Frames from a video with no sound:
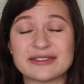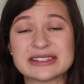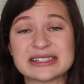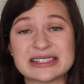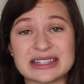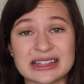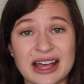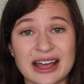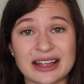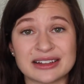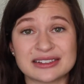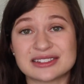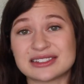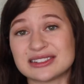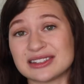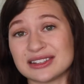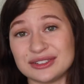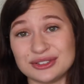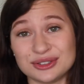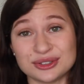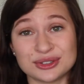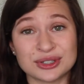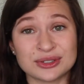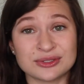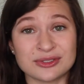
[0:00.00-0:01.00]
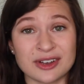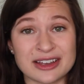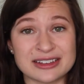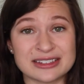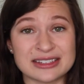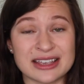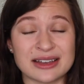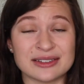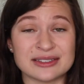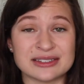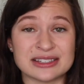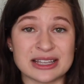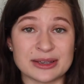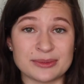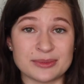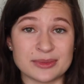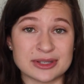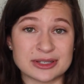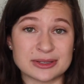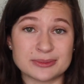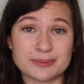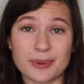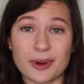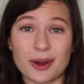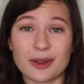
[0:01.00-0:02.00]
slots that you can write down
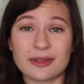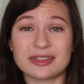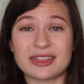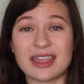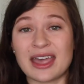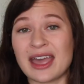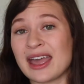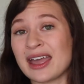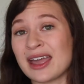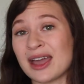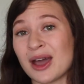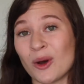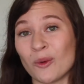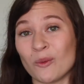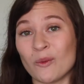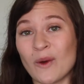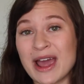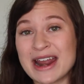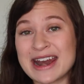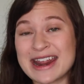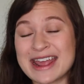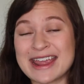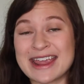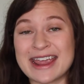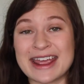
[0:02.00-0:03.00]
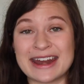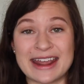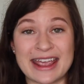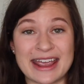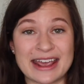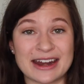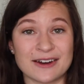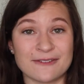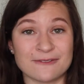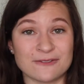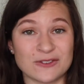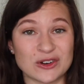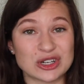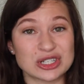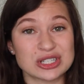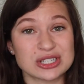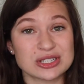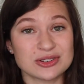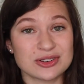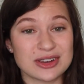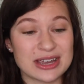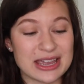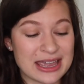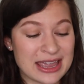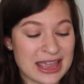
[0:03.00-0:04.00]
someone's birthday, a wedding, an
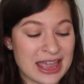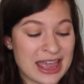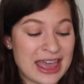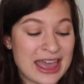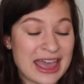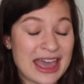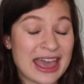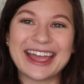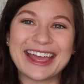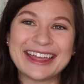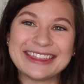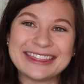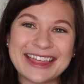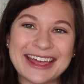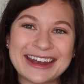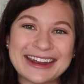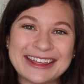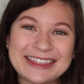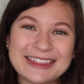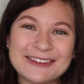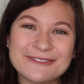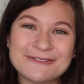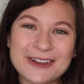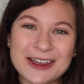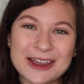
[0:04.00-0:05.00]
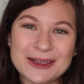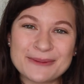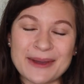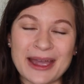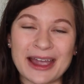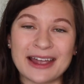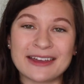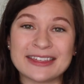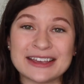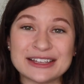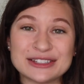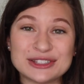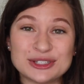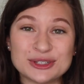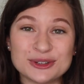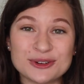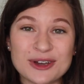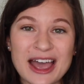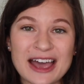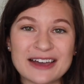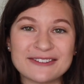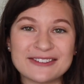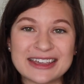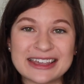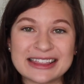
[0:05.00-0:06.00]
anniversary. And then in the very back, they do
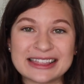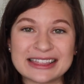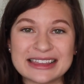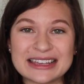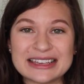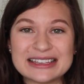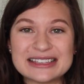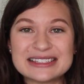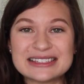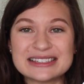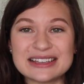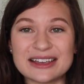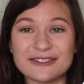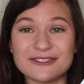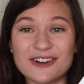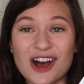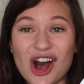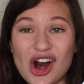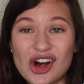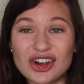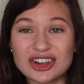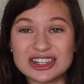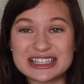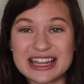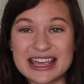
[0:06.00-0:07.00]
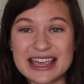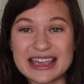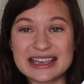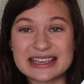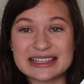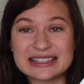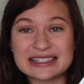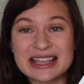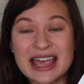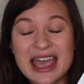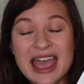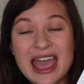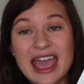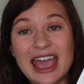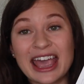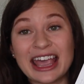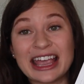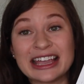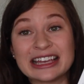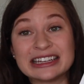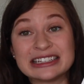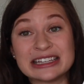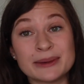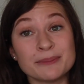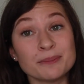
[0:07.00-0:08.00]
have a list of holidays
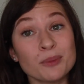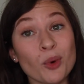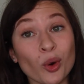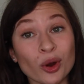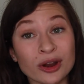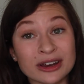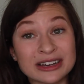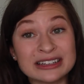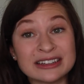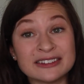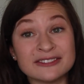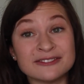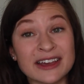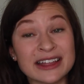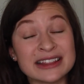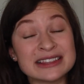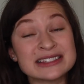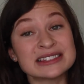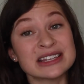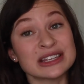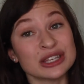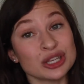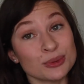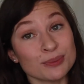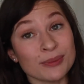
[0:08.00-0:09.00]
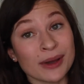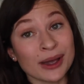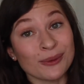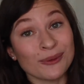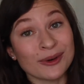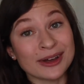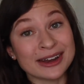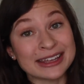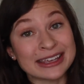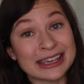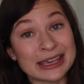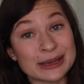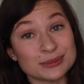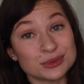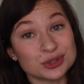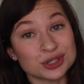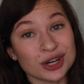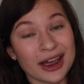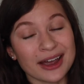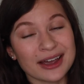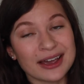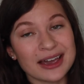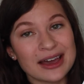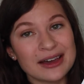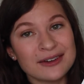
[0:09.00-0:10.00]
and important events that you might want to keep
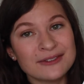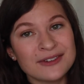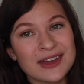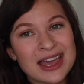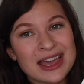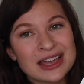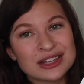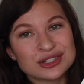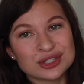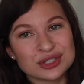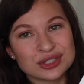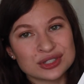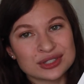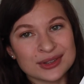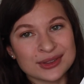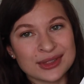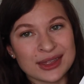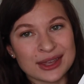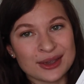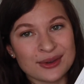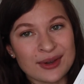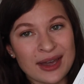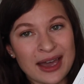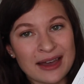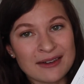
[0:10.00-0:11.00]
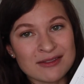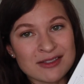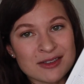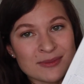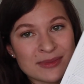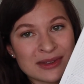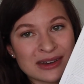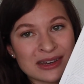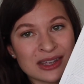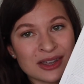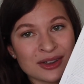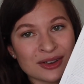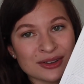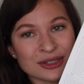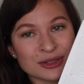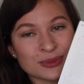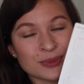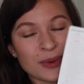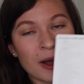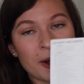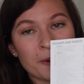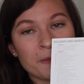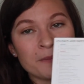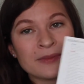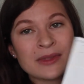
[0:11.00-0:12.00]
track of, just so that you have them in here as
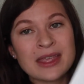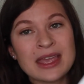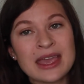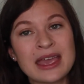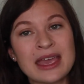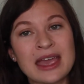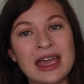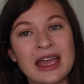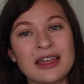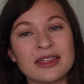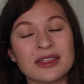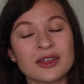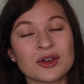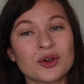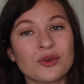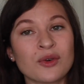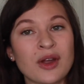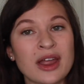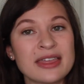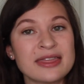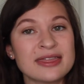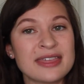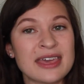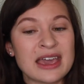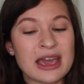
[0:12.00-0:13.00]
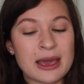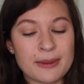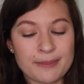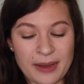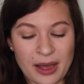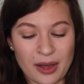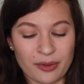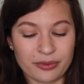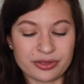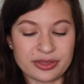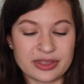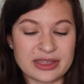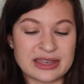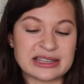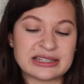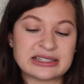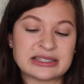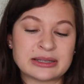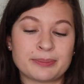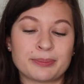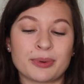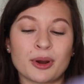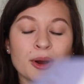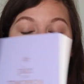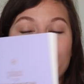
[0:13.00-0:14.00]
well. And the great thing about this
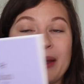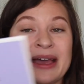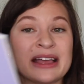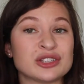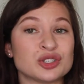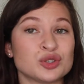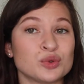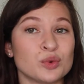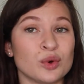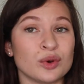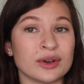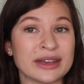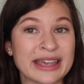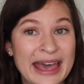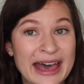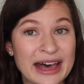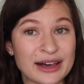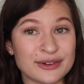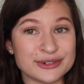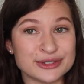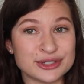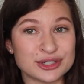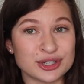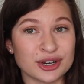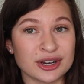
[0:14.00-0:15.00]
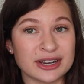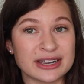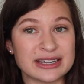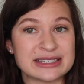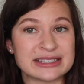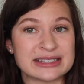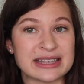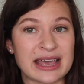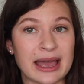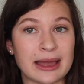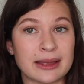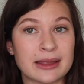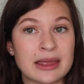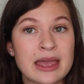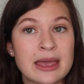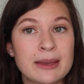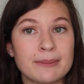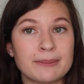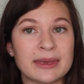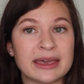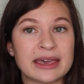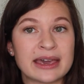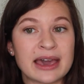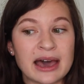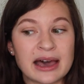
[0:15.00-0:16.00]
perpetual calendar is that
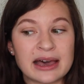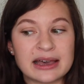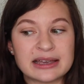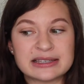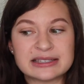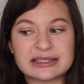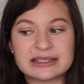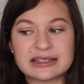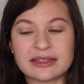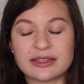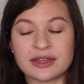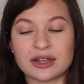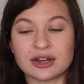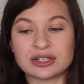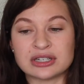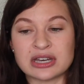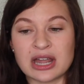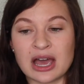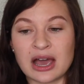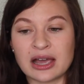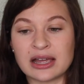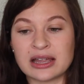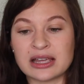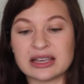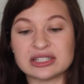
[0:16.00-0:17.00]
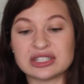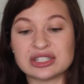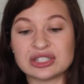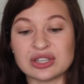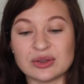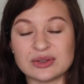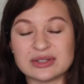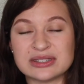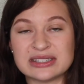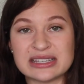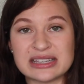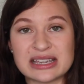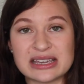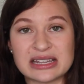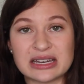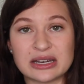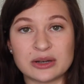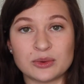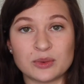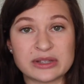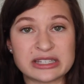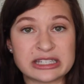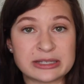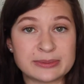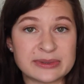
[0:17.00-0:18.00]
because they're not associated
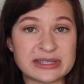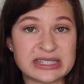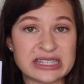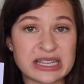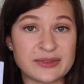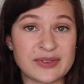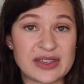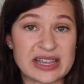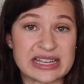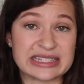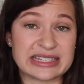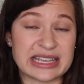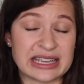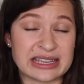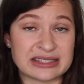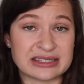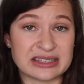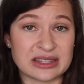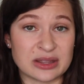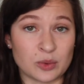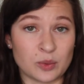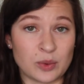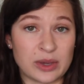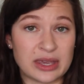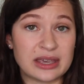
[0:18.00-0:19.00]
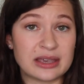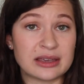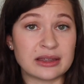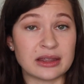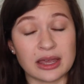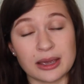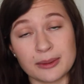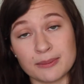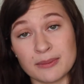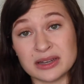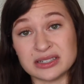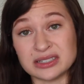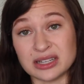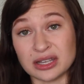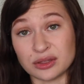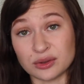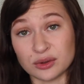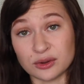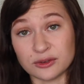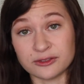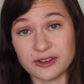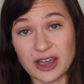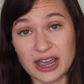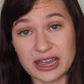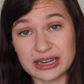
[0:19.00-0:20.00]
with specific days of the week, like Monday through
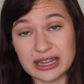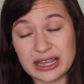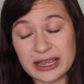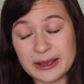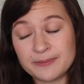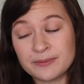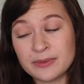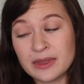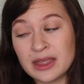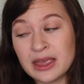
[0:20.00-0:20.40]
Friday,